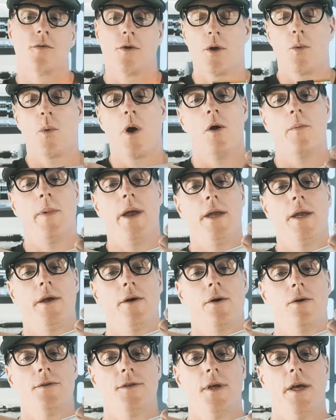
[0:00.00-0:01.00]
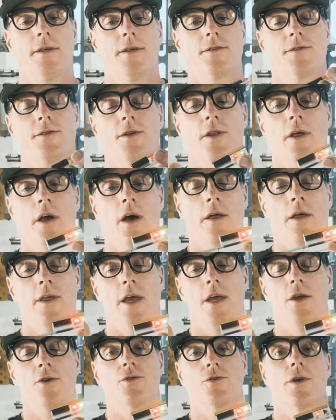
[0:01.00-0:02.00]
really well-made hilt, as uh,
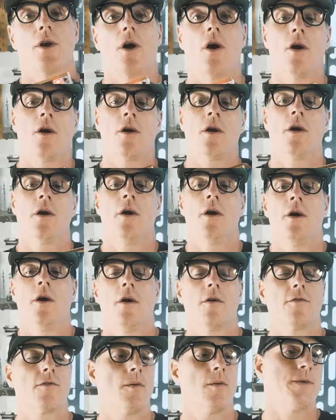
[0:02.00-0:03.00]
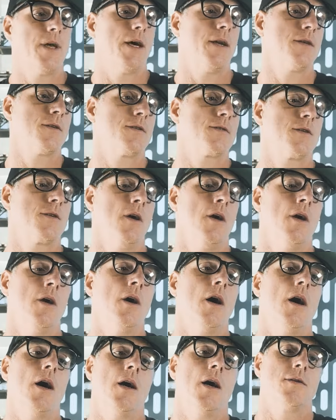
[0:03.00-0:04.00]
they usually are from Denis.
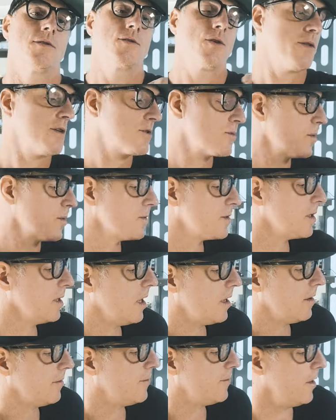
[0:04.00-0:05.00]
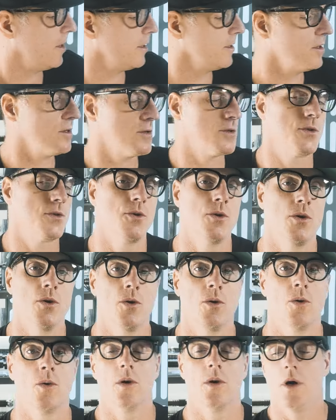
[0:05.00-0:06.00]
Uh, so this one was a lot of fun
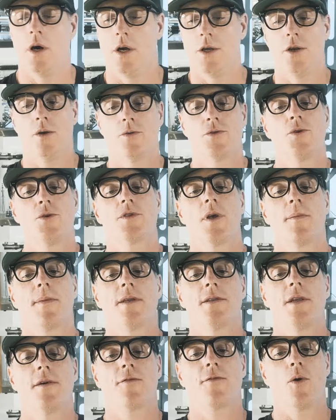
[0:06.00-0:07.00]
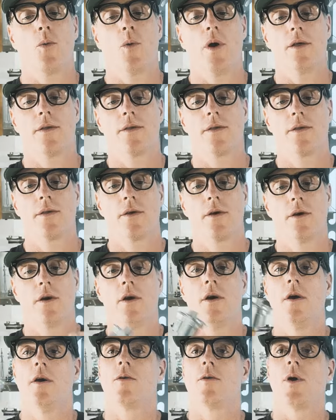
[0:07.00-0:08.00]
to, uh, you know, do something different with,
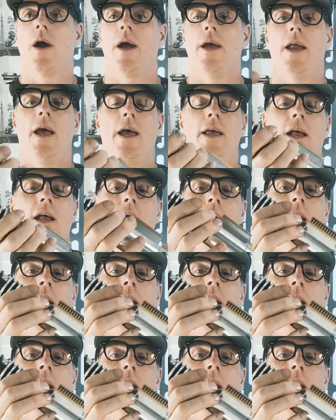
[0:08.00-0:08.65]
right? And I